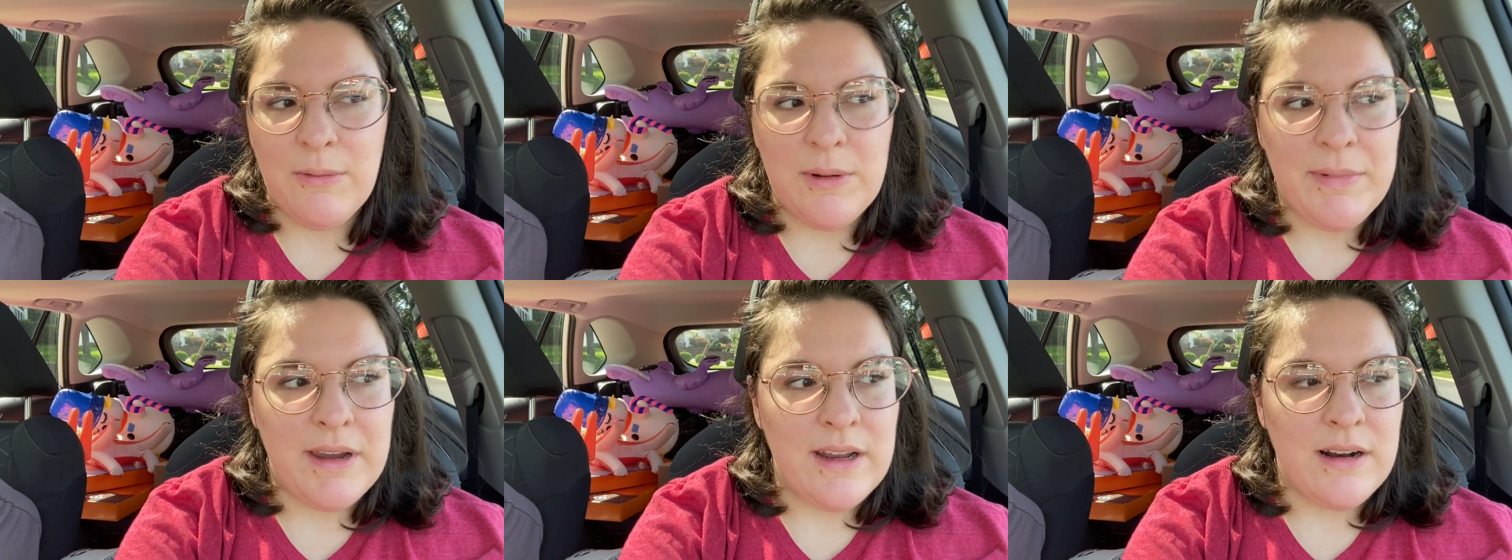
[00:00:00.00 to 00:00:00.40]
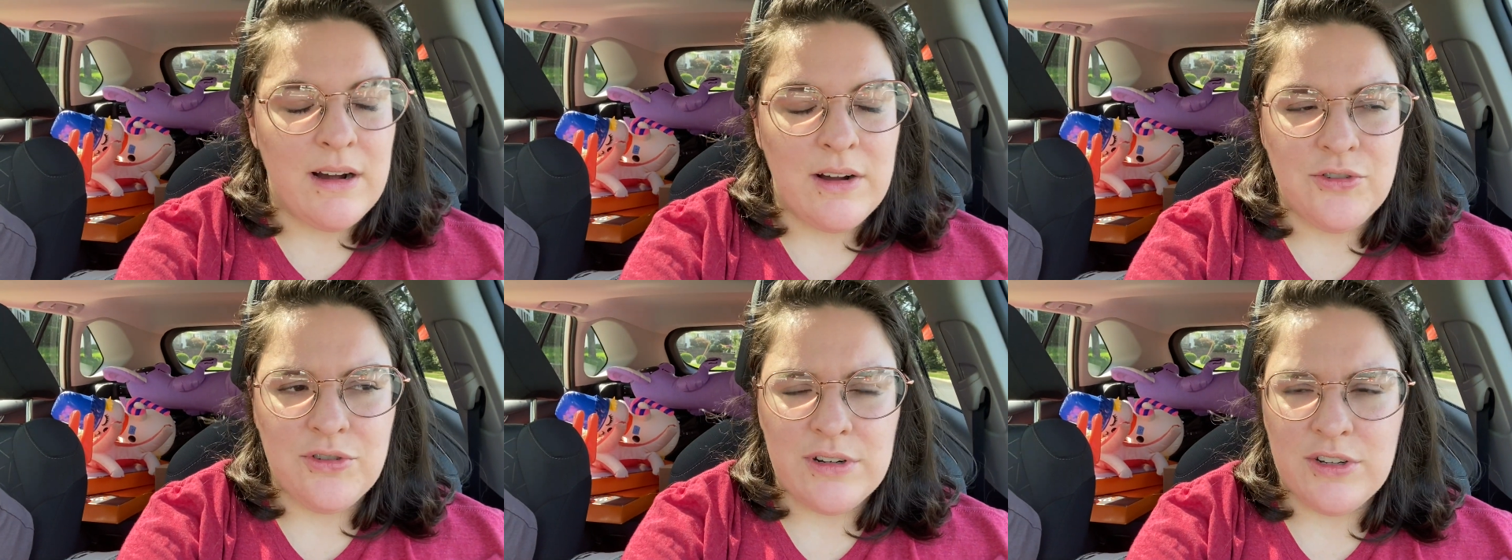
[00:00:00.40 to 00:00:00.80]
we paid
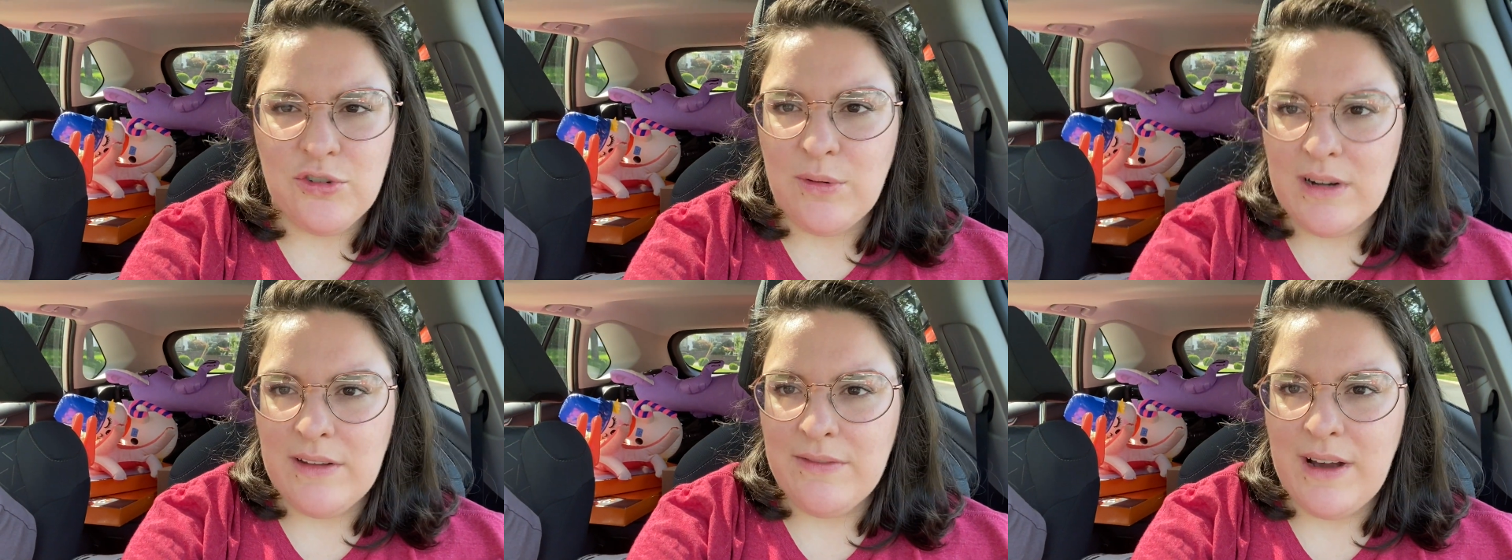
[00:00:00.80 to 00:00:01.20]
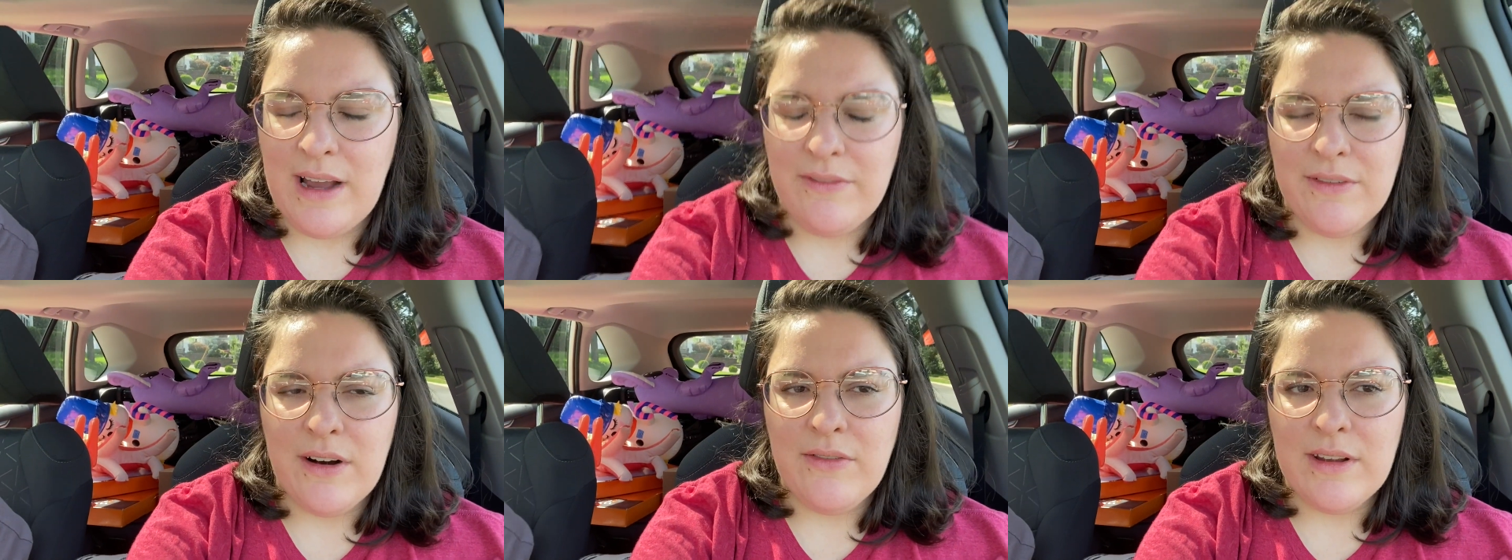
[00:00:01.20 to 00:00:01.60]

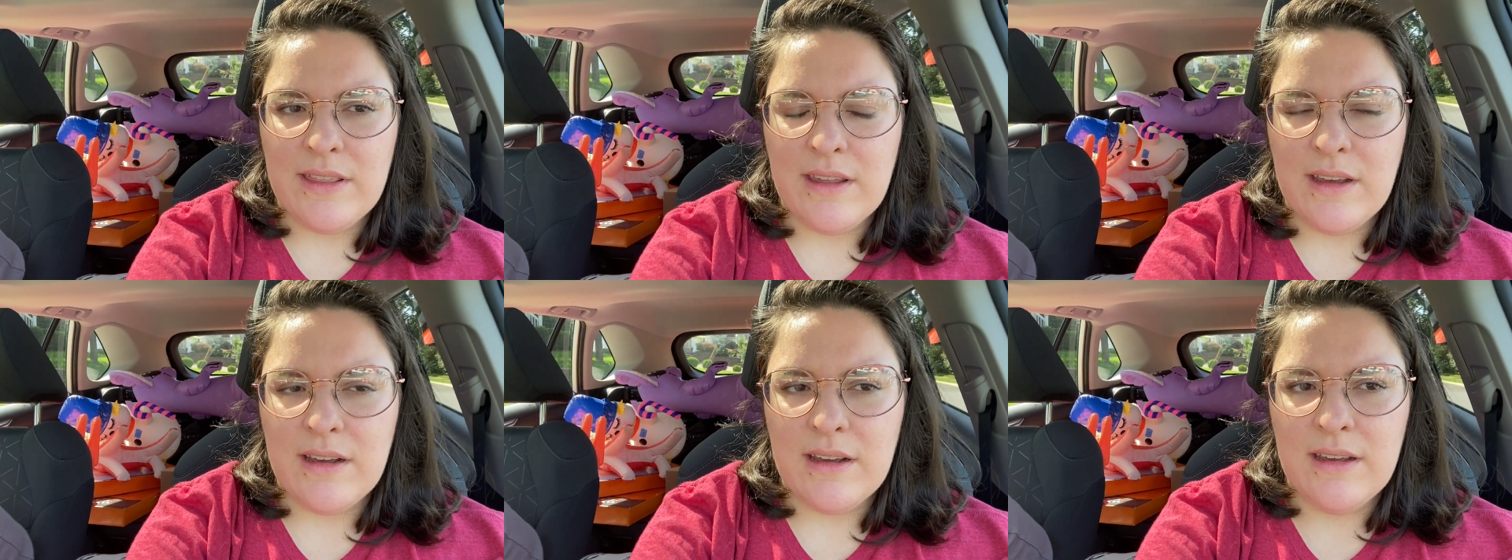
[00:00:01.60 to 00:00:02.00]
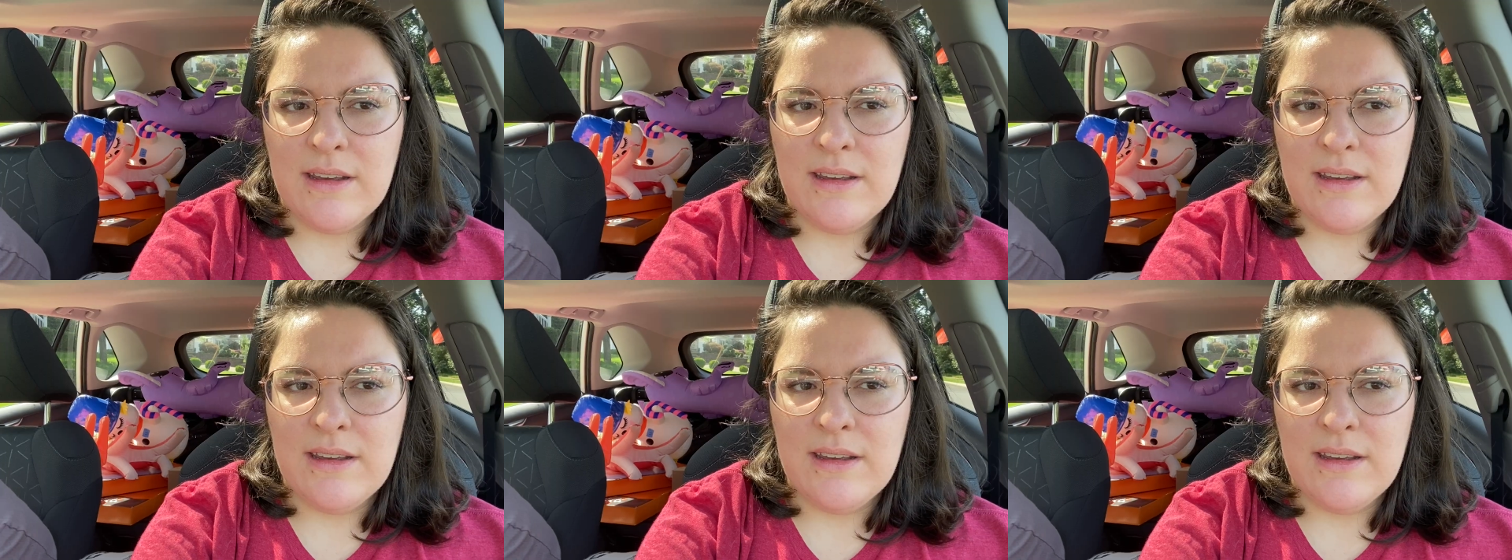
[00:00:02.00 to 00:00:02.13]
125 for Which everything doesn't happen